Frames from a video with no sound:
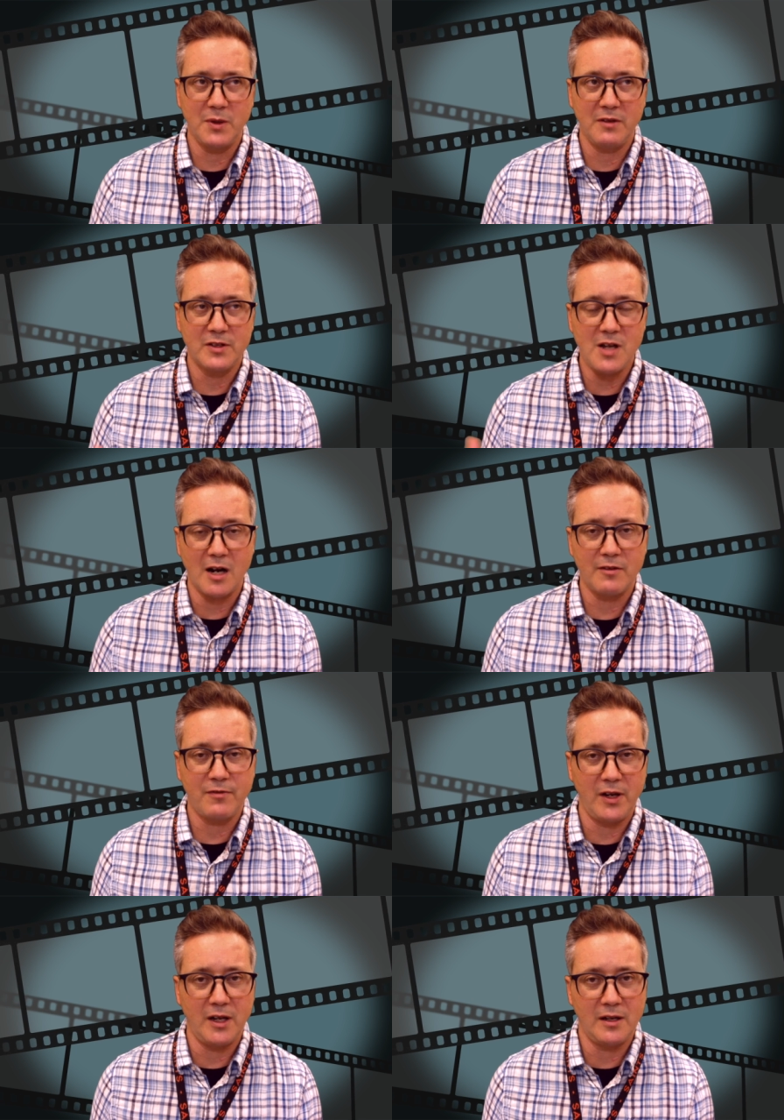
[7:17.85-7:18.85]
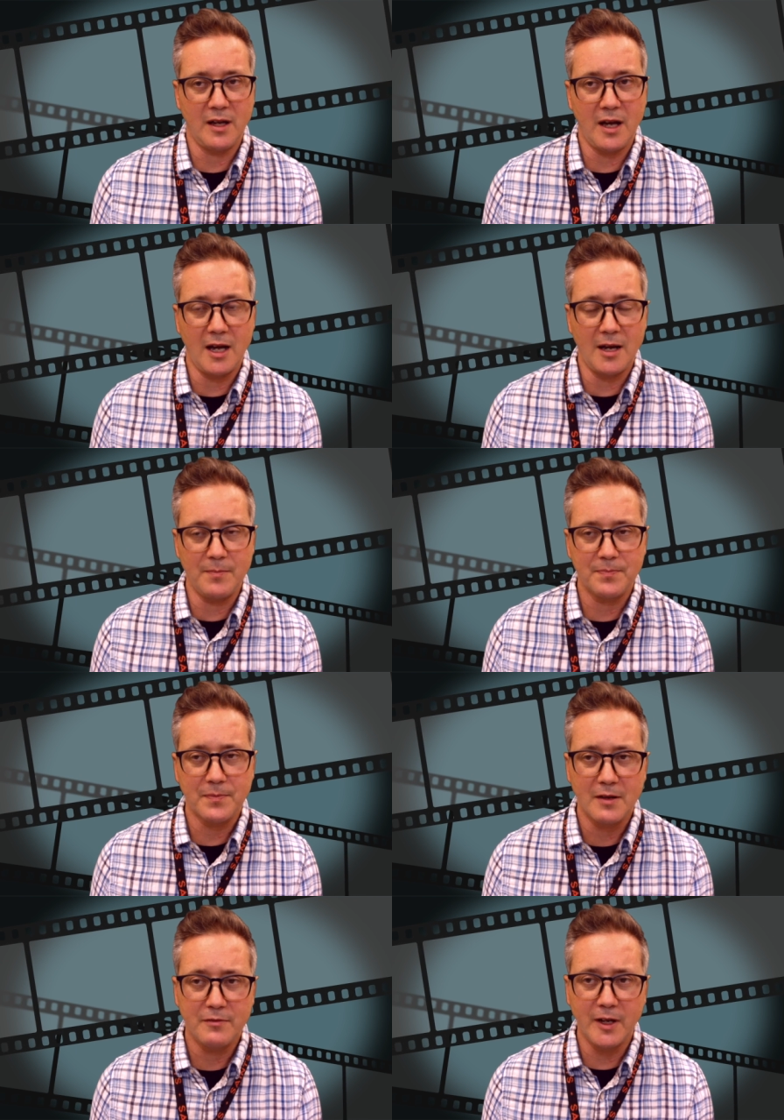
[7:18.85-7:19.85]
between photography and
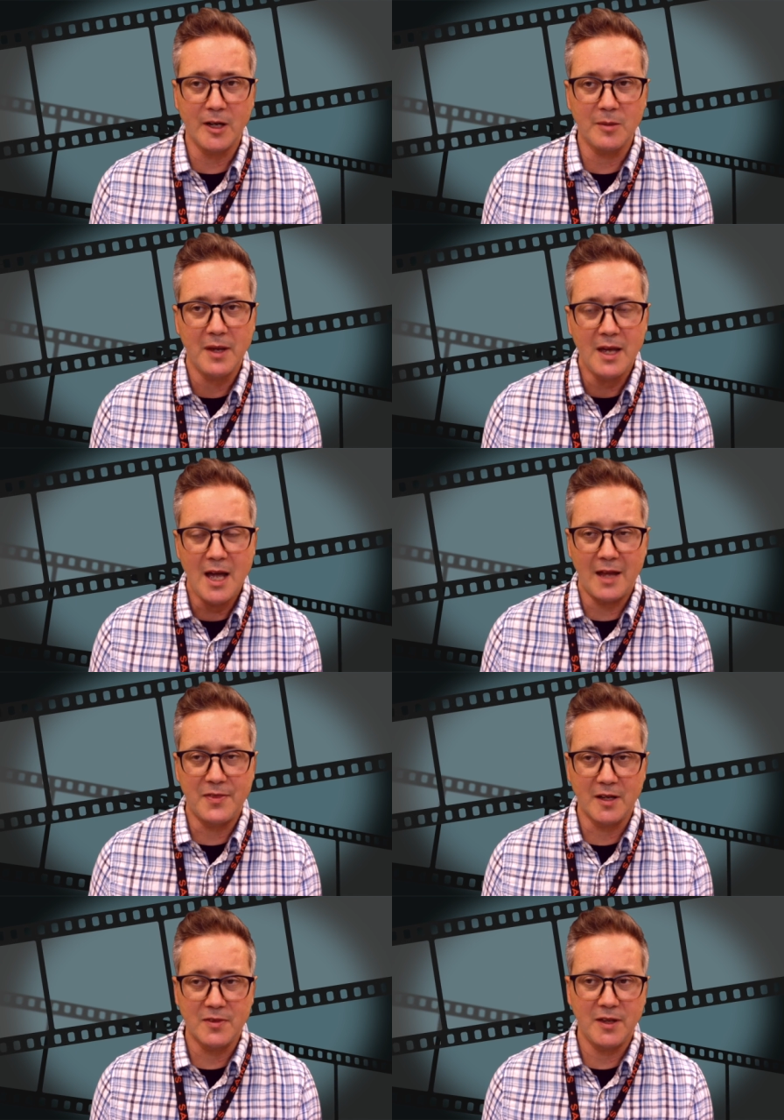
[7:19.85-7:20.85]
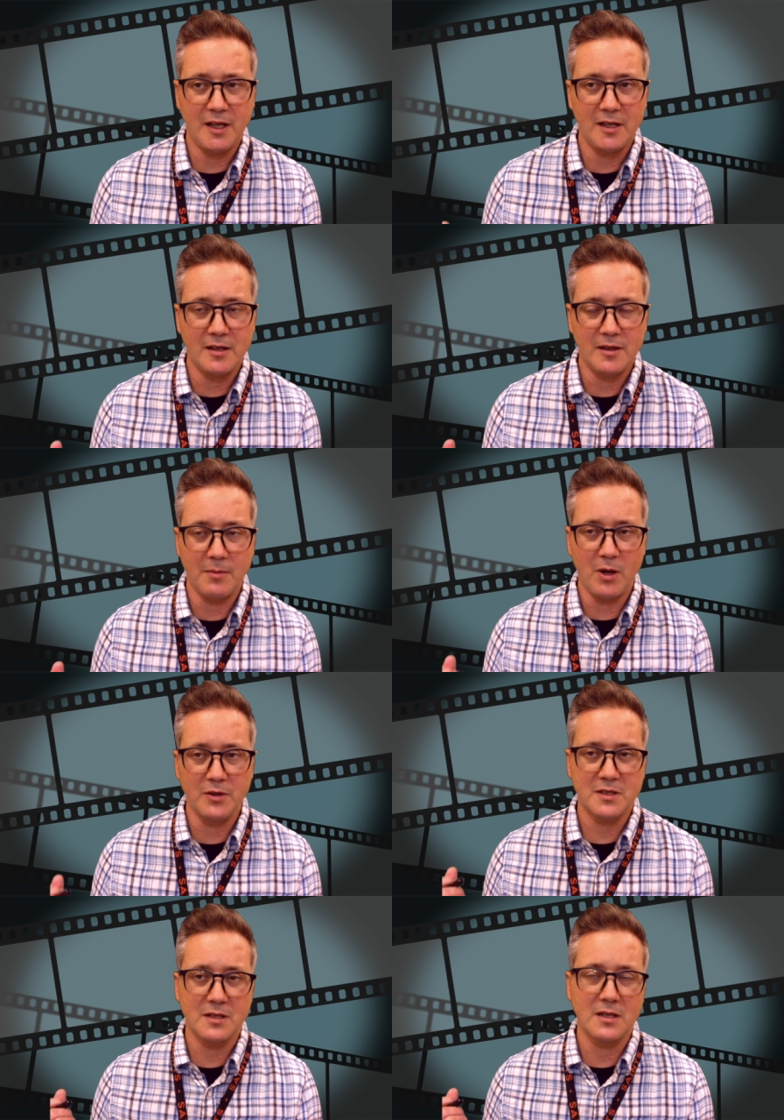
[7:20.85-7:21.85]
film, I think that the
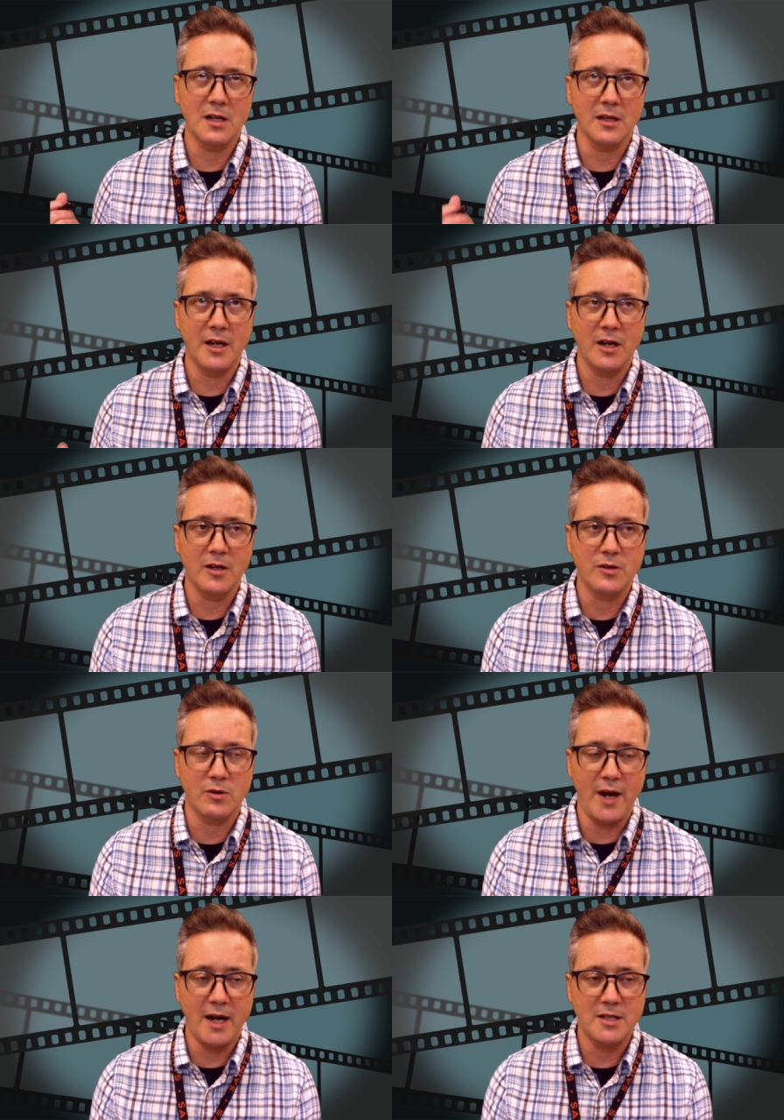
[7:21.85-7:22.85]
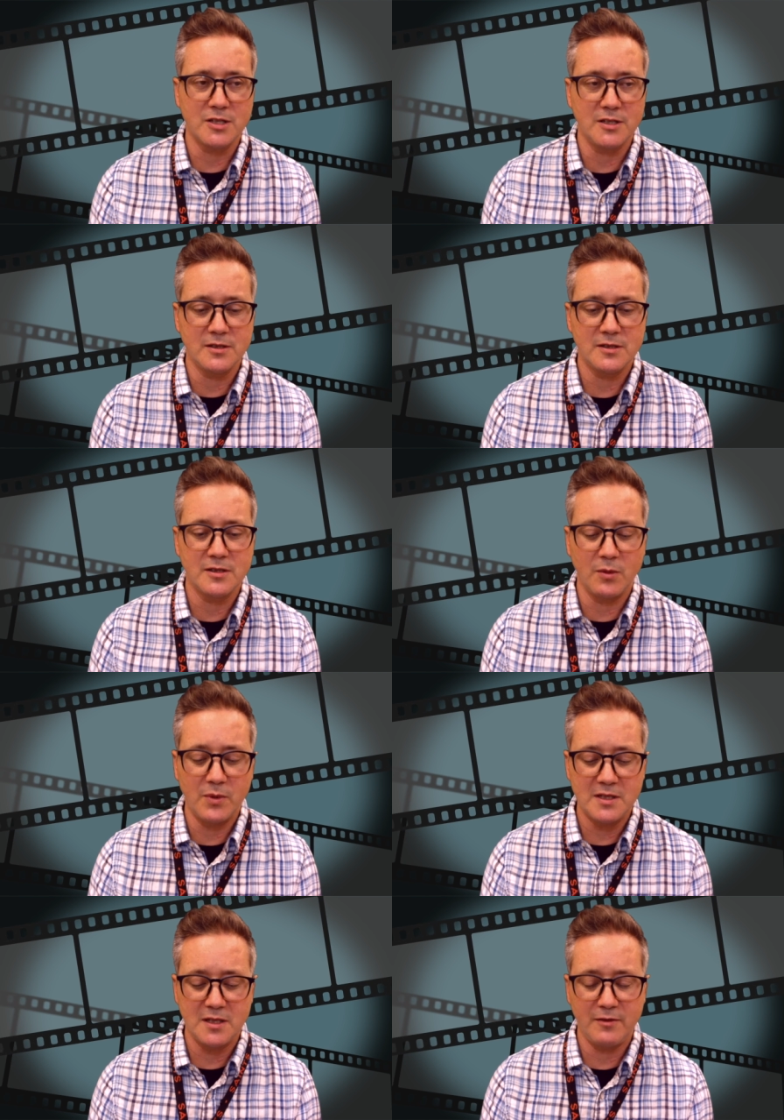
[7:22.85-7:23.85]
most clear directions
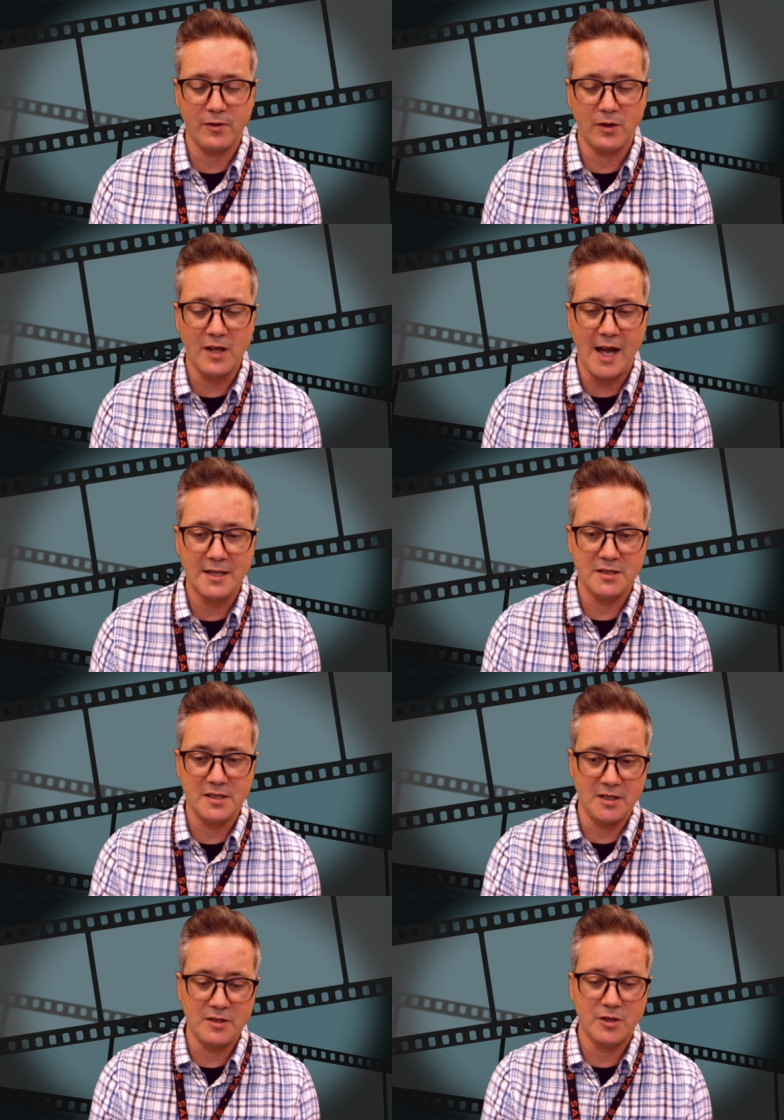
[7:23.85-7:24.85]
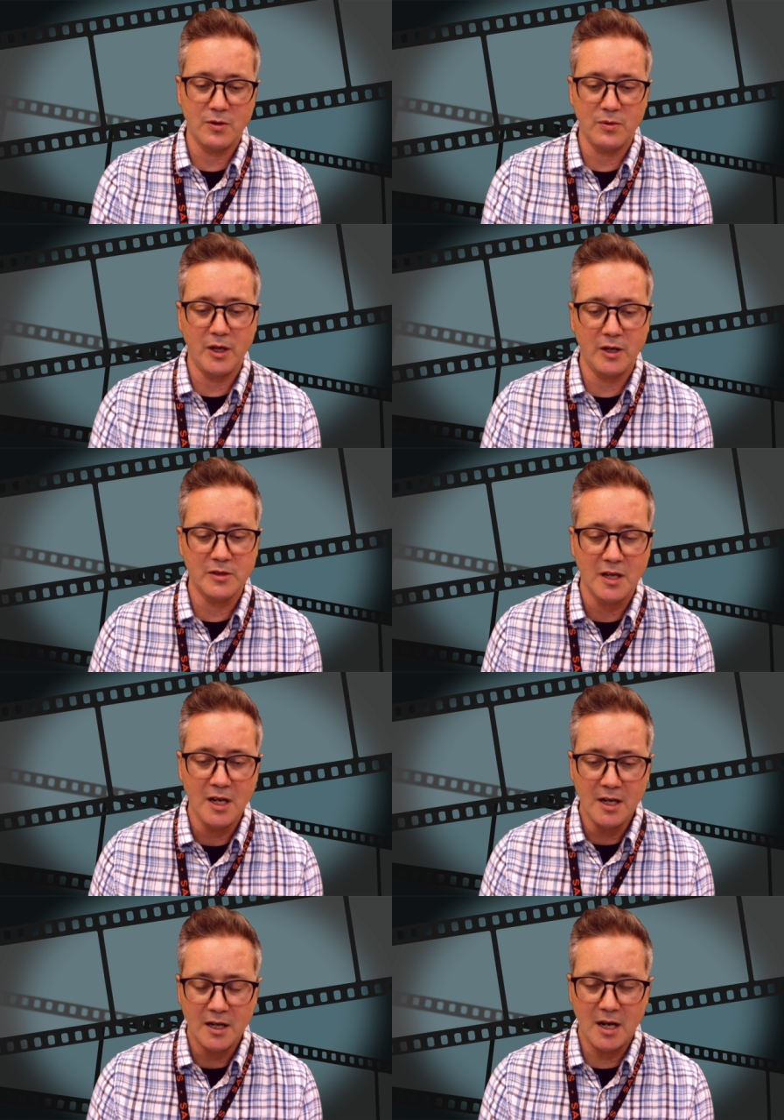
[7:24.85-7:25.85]
that we see for classes into
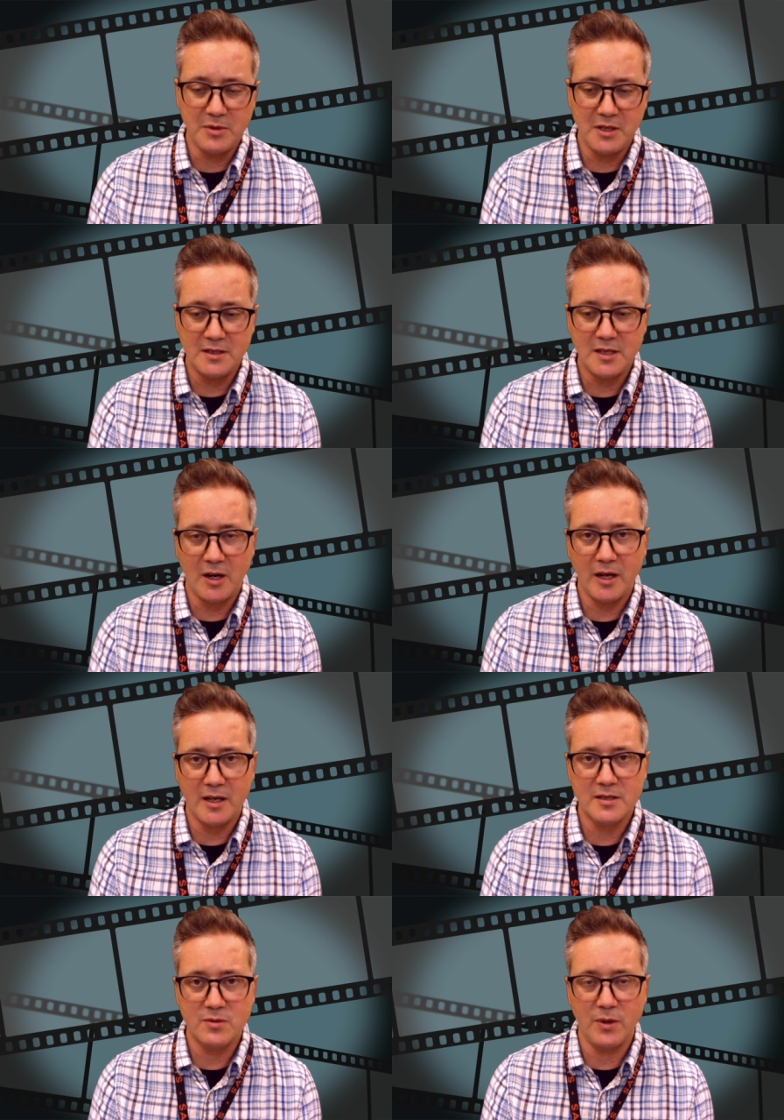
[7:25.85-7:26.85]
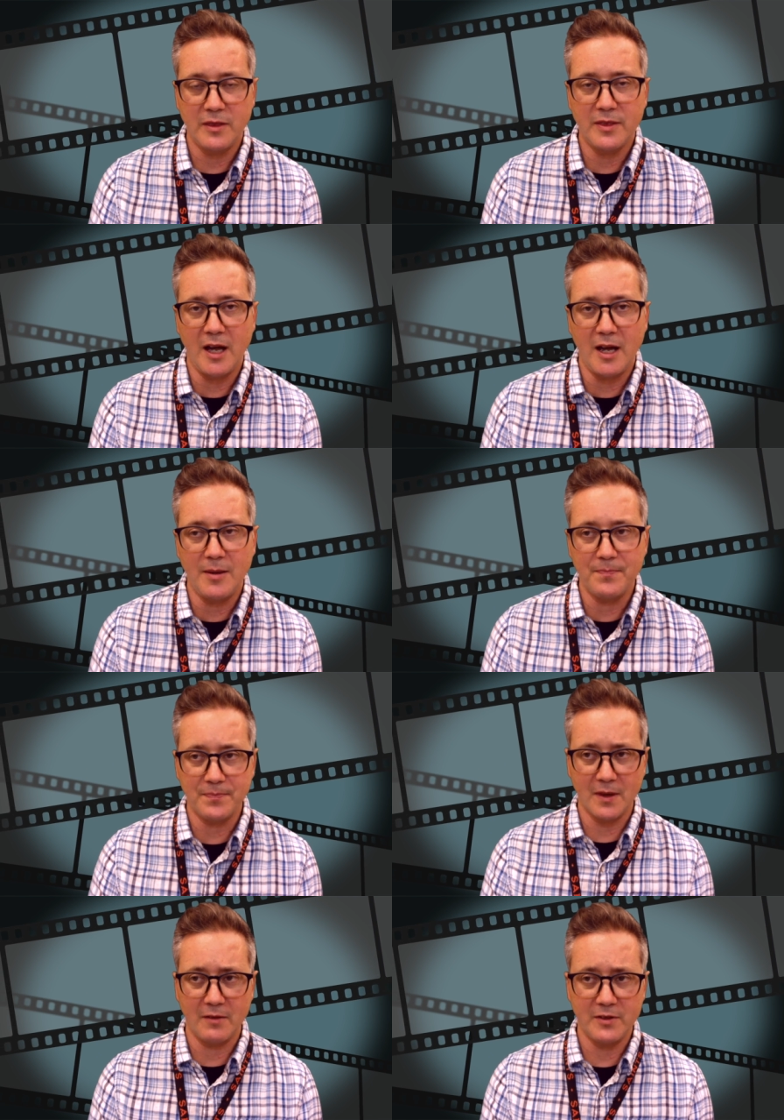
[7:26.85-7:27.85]
careers come in these areas with
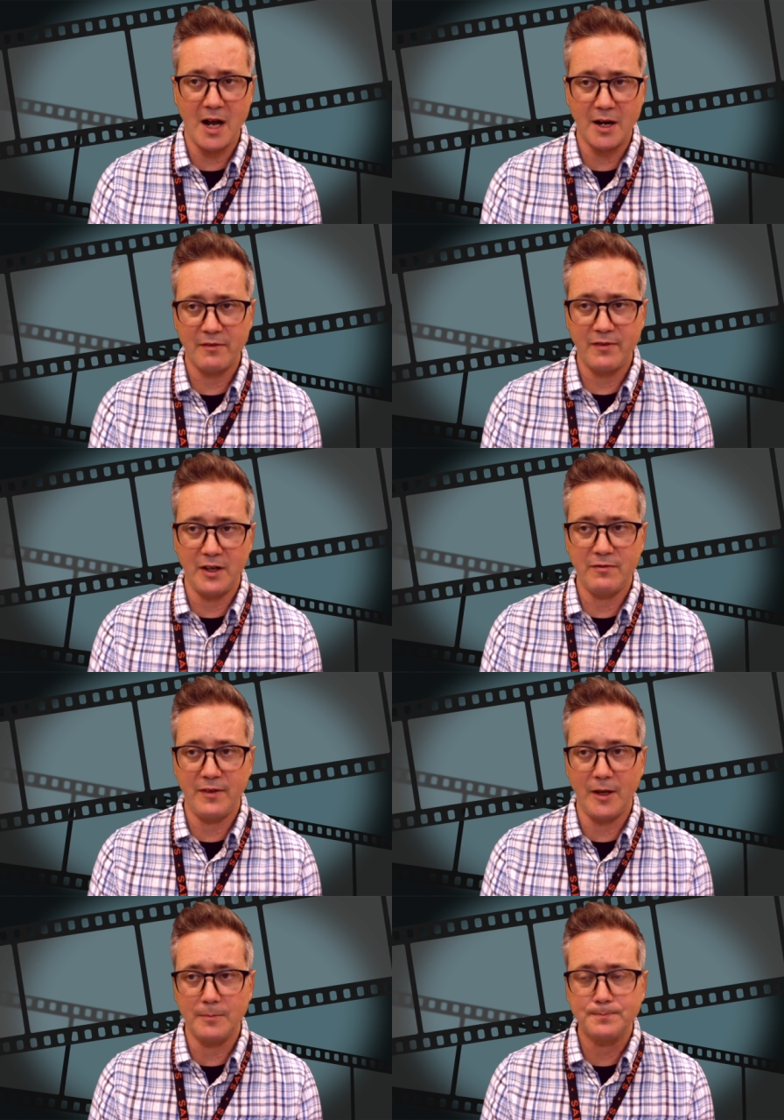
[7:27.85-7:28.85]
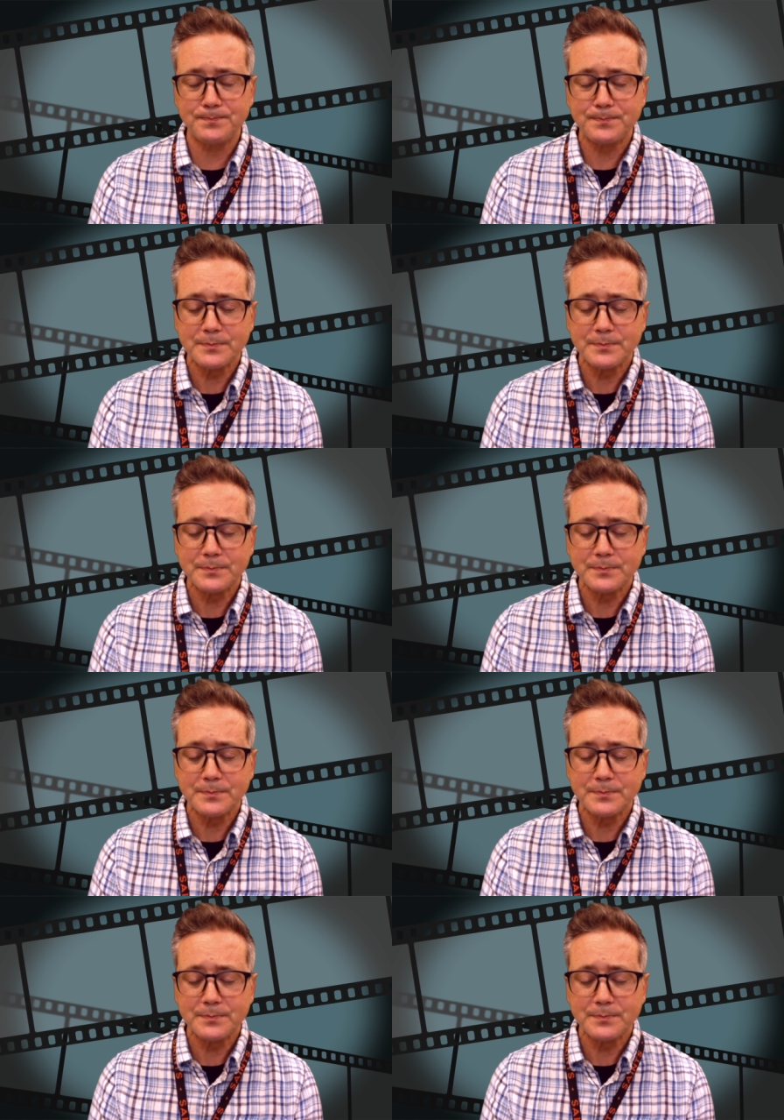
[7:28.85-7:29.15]
photography and film.